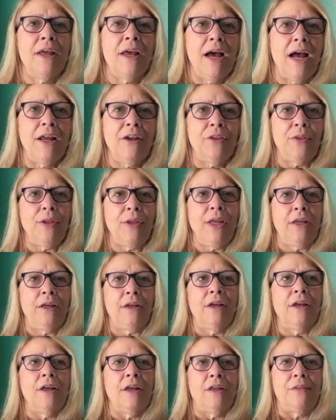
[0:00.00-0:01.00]
I
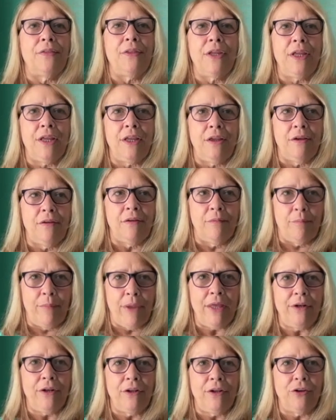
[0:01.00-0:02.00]
think the
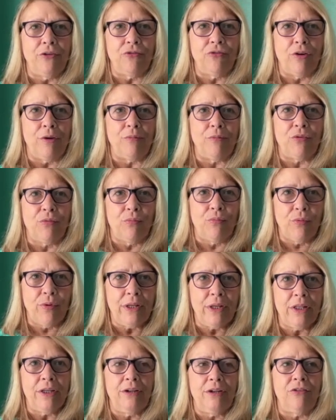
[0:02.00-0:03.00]
men in the dreams
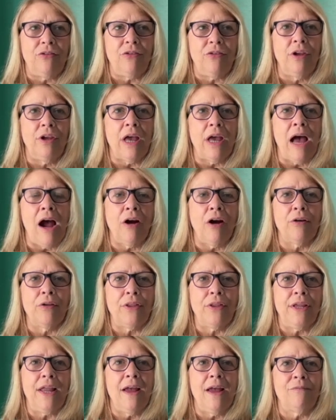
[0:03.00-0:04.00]
really are
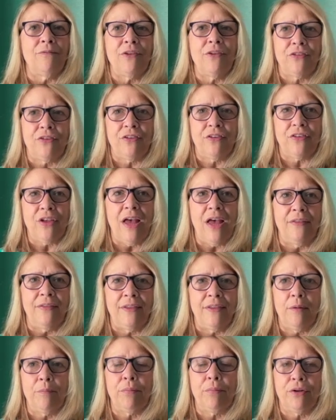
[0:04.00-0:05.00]
the emphasis on
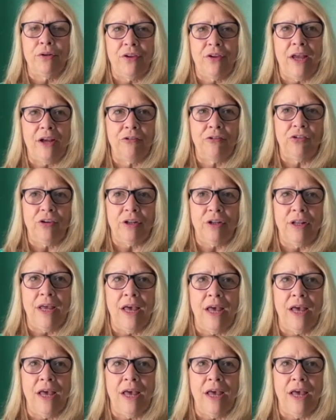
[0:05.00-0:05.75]
that protection.